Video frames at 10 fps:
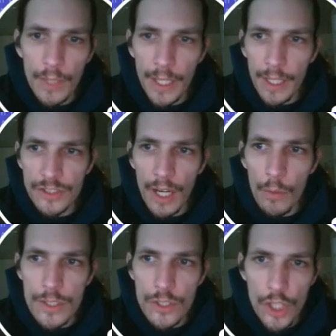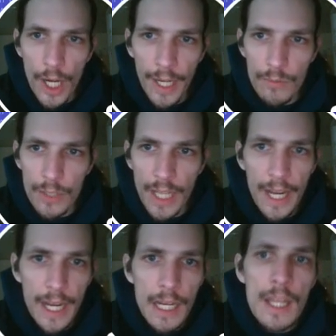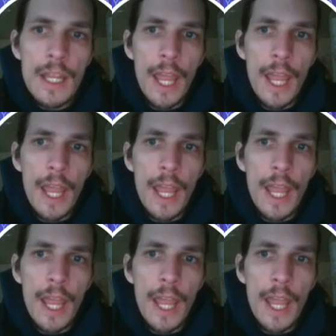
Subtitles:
like, as I always check every day.